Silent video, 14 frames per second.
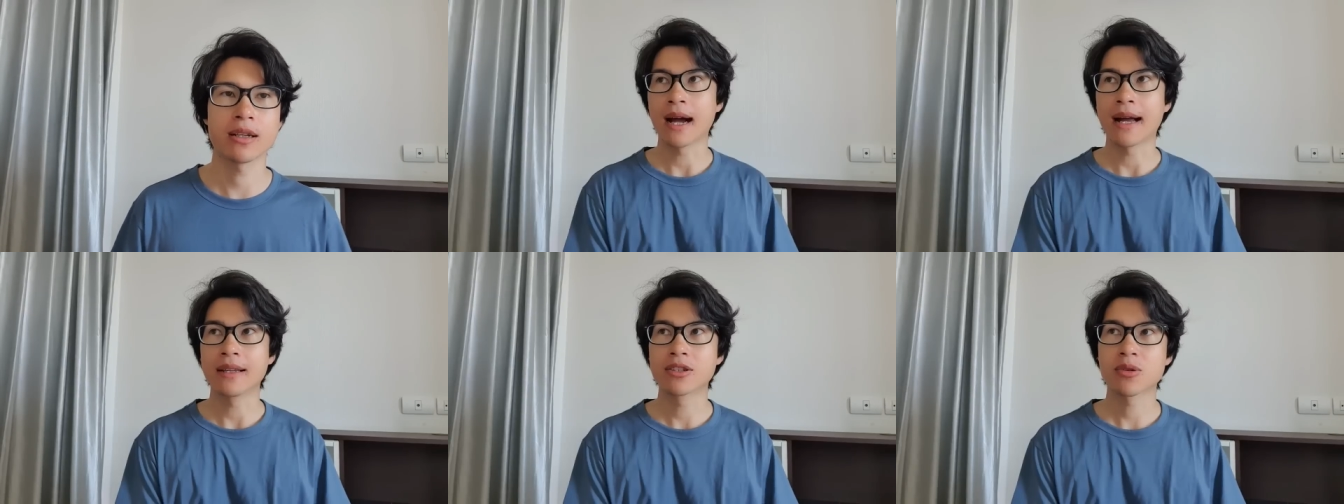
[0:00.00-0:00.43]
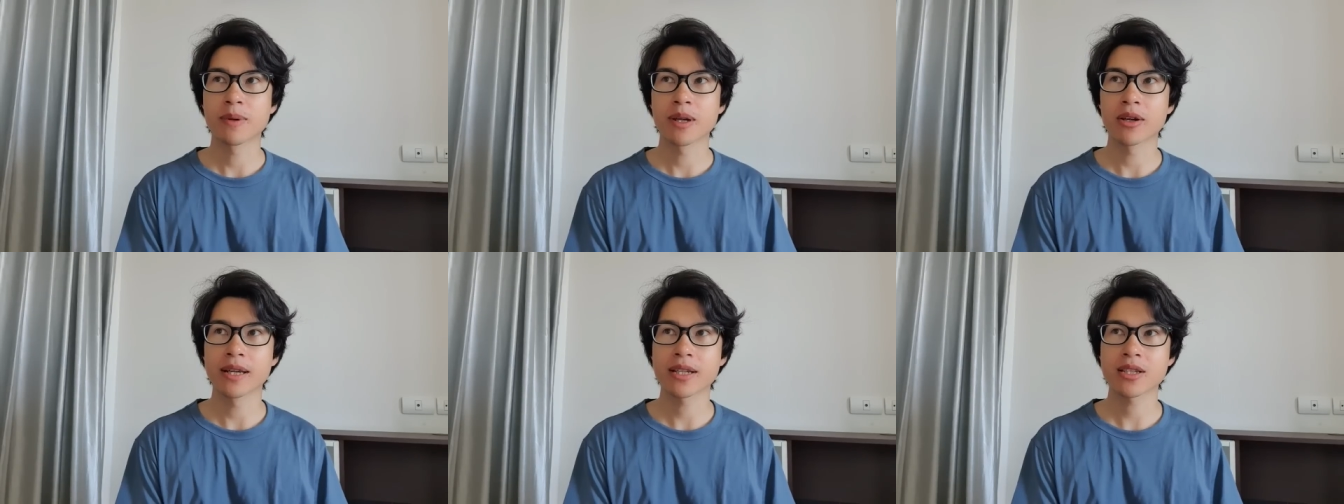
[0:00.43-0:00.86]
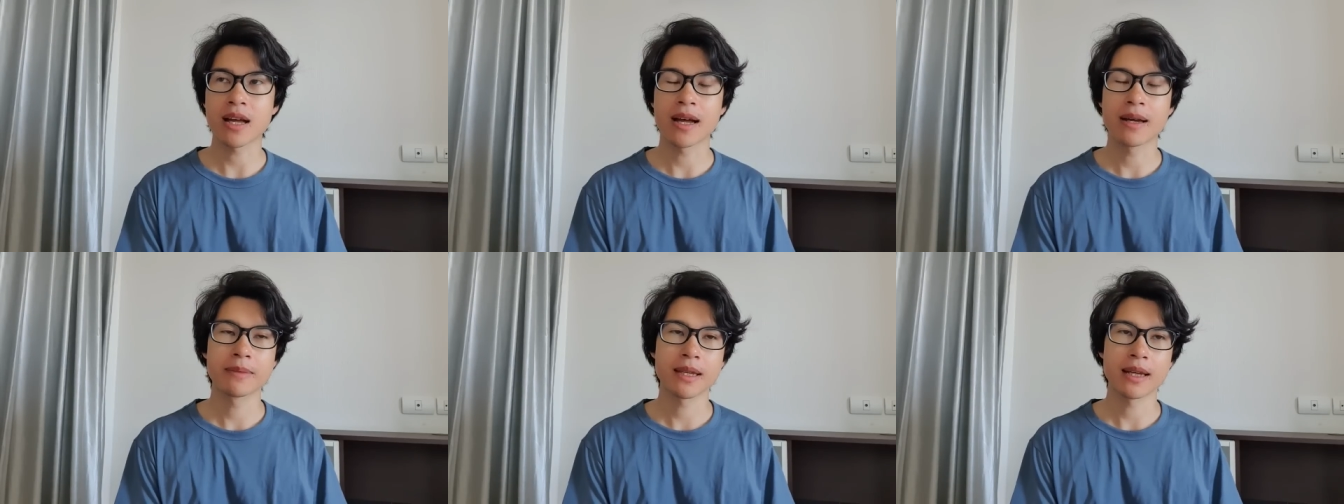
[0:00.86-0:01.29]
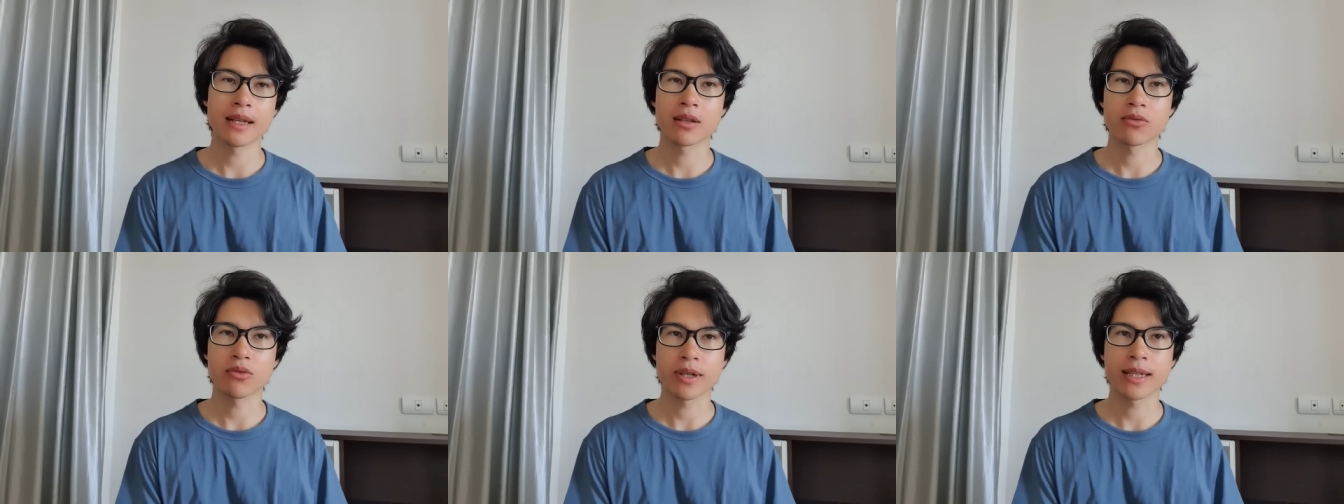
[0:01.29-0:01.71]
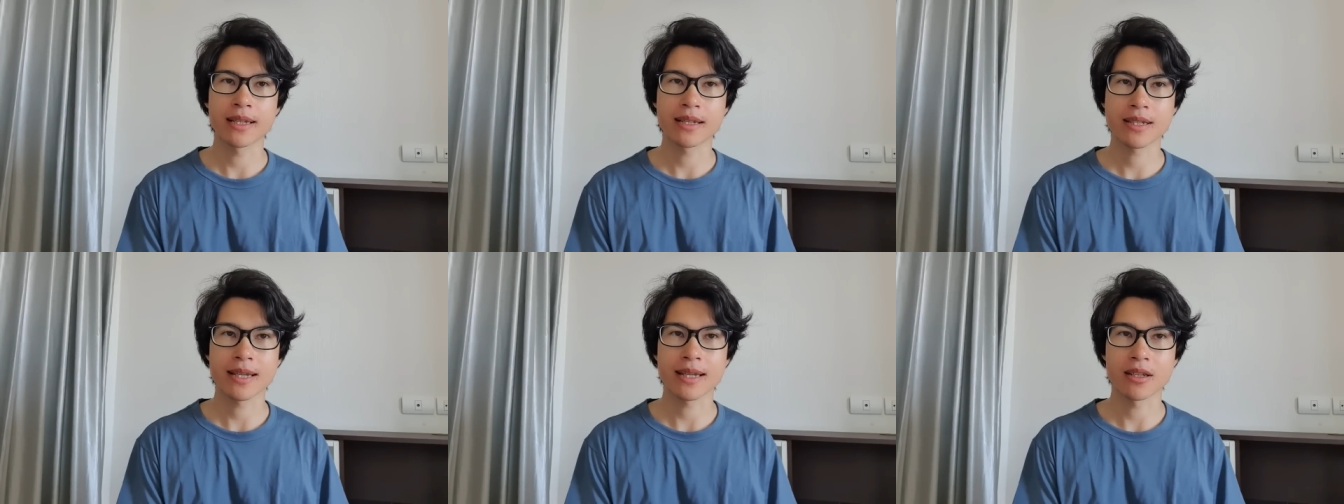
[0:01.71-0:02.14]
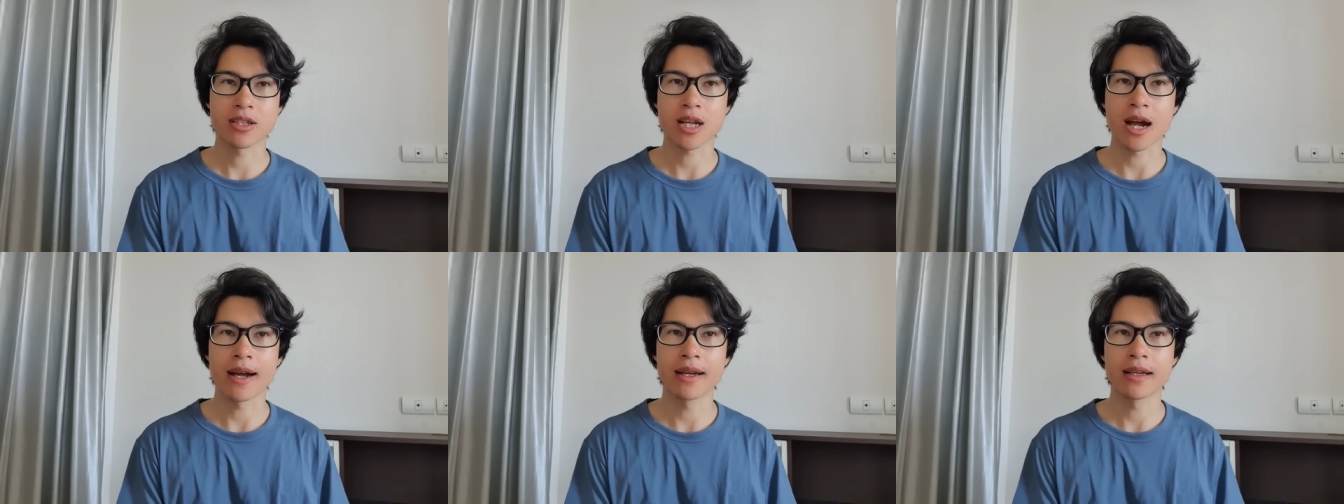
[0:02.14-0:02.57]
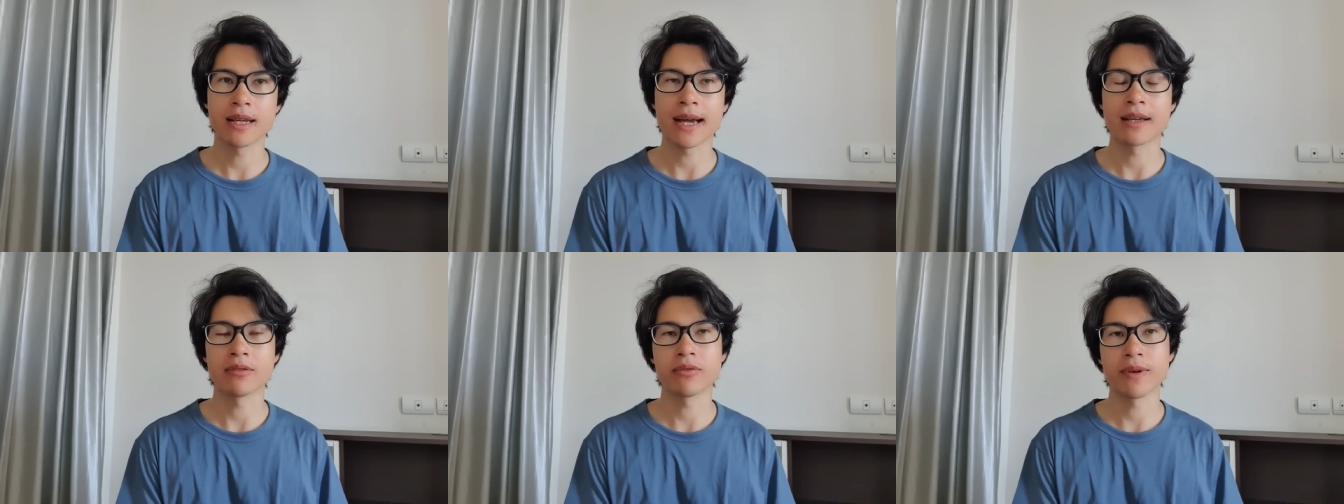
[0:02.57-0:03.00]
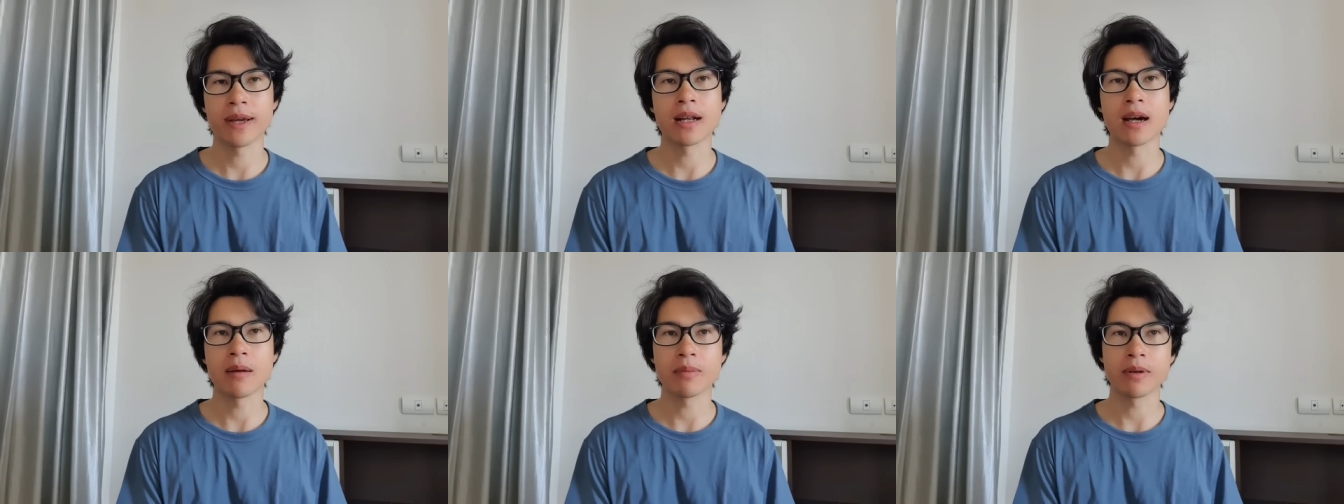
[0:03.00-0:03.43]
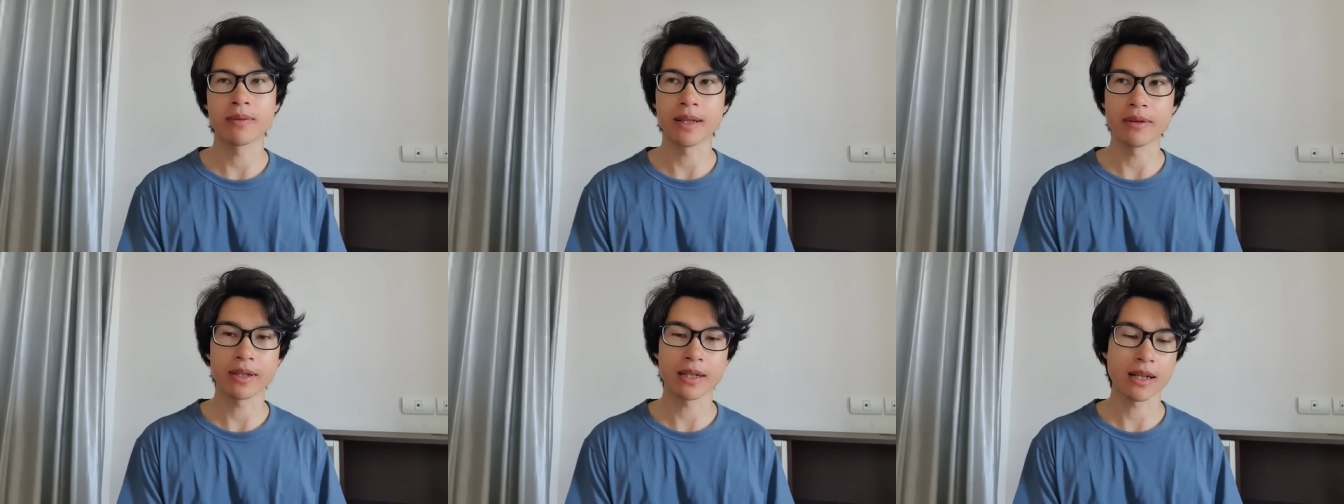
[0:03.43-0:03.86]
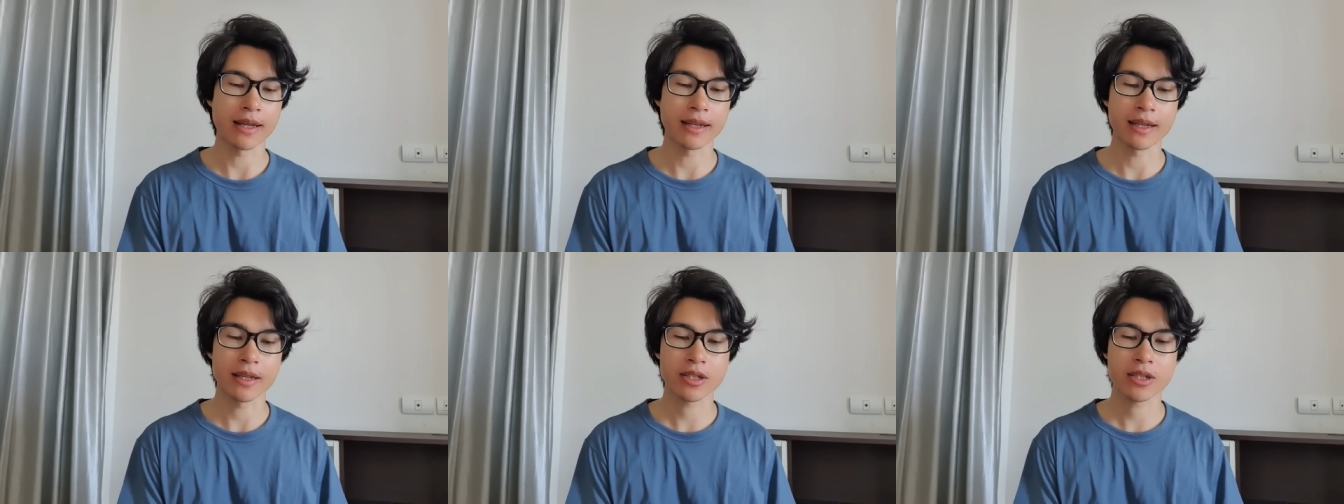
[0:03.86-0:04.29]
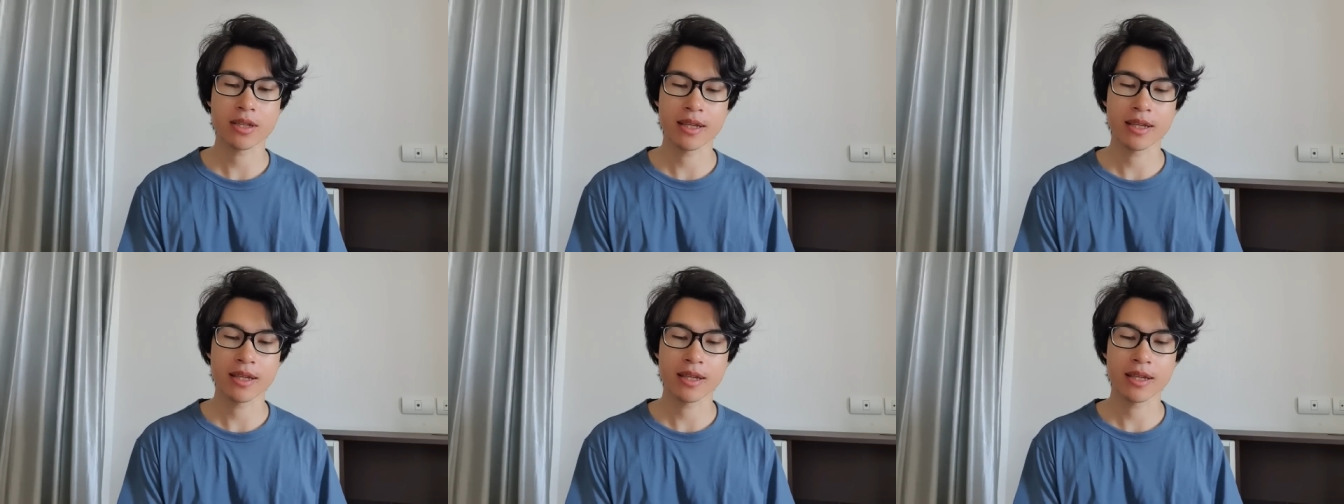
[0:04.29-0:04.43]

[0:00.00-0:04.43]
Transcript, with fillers: And to be honest, I'm getting really sick and tired and fed up of living like this.